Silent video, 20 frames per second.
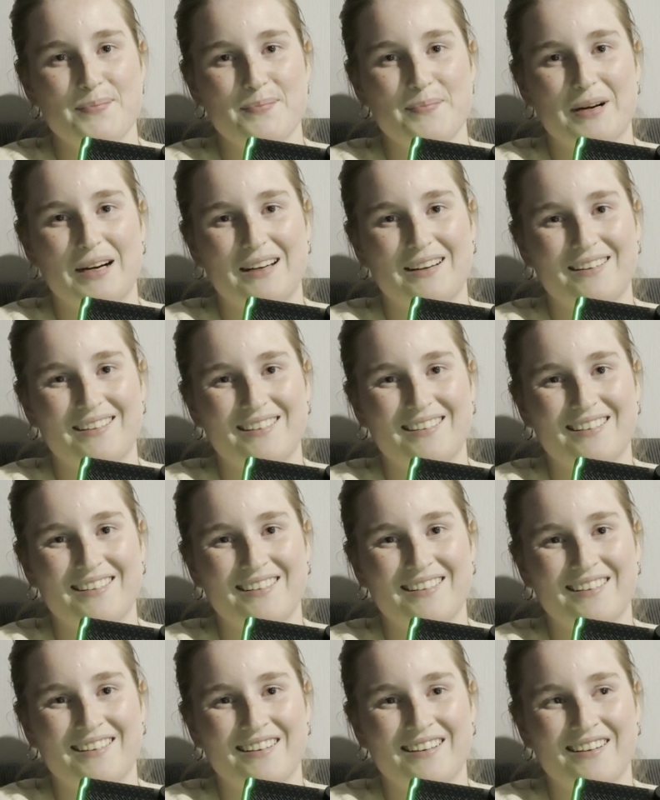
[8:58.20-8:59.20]
but
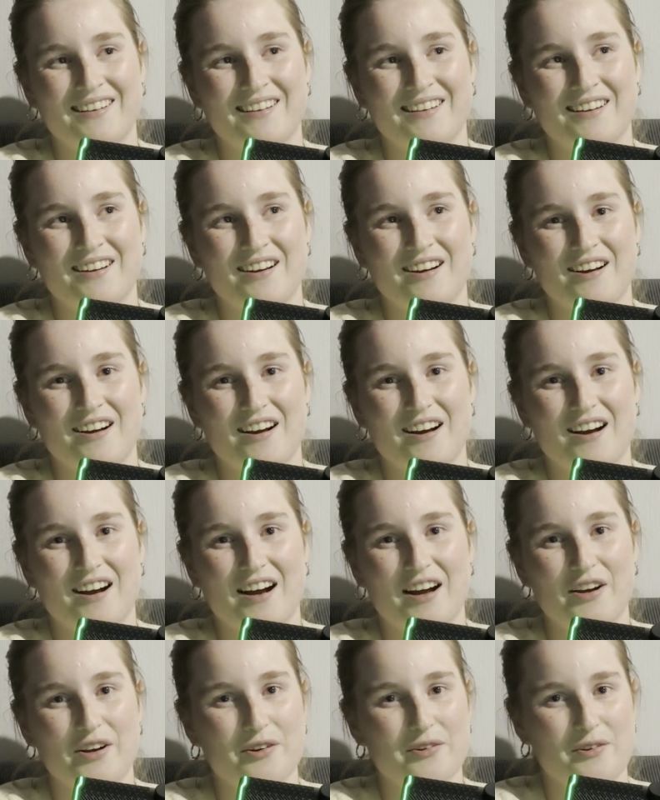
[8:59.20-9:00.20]

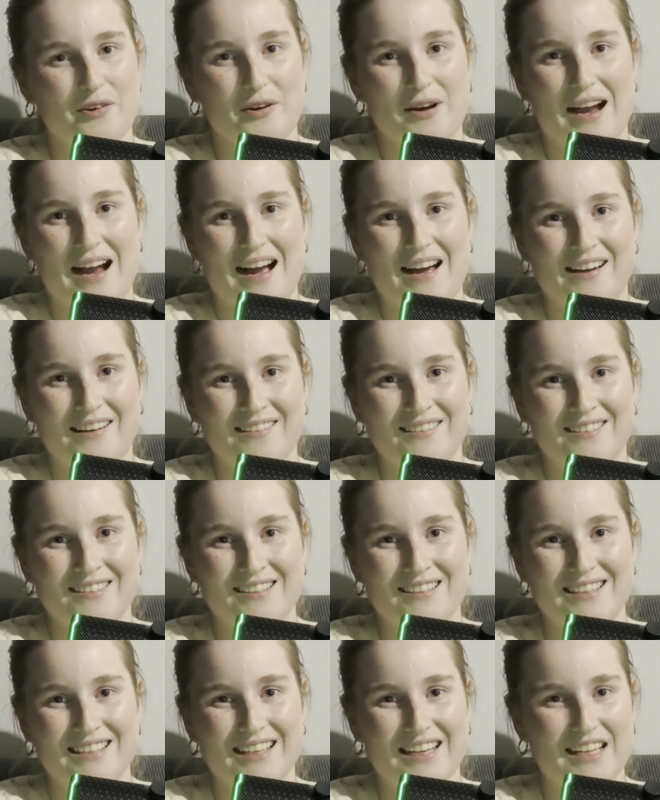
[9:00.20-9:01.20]
I don't know how
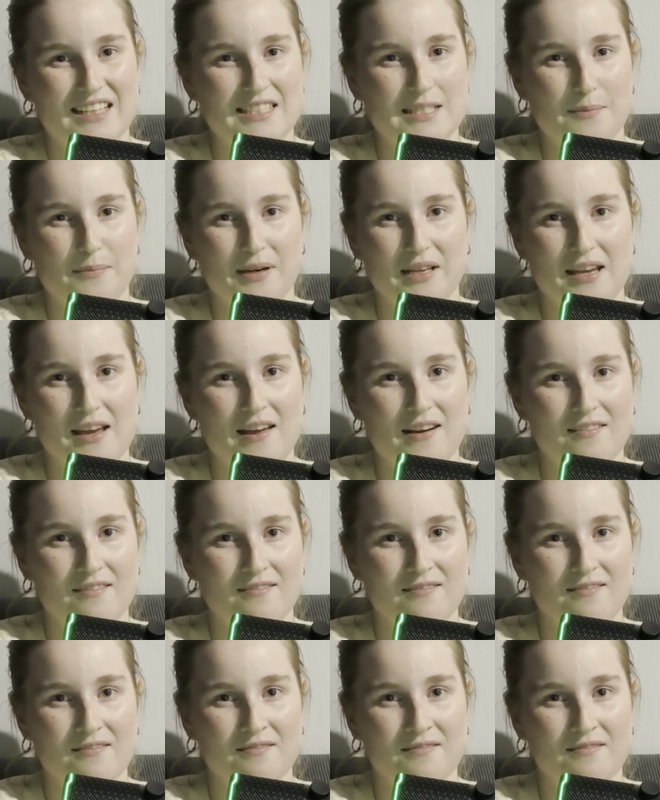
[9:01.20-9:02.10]
to let somebody in.